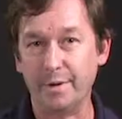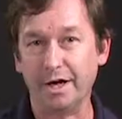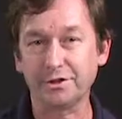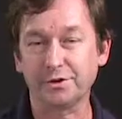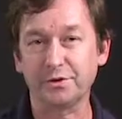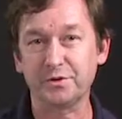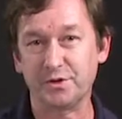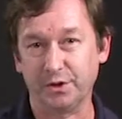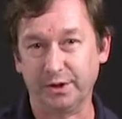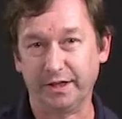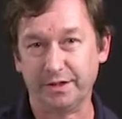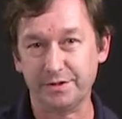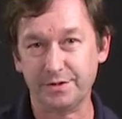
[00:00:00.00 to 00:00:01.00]
modular
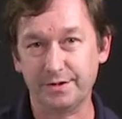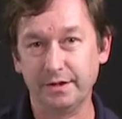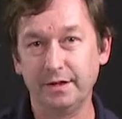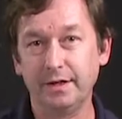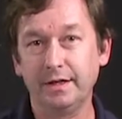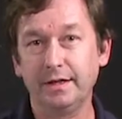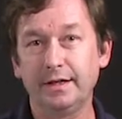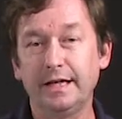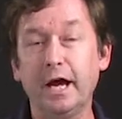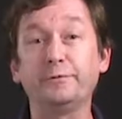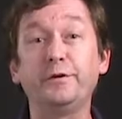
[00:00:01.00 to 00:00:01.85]
circuits. Now,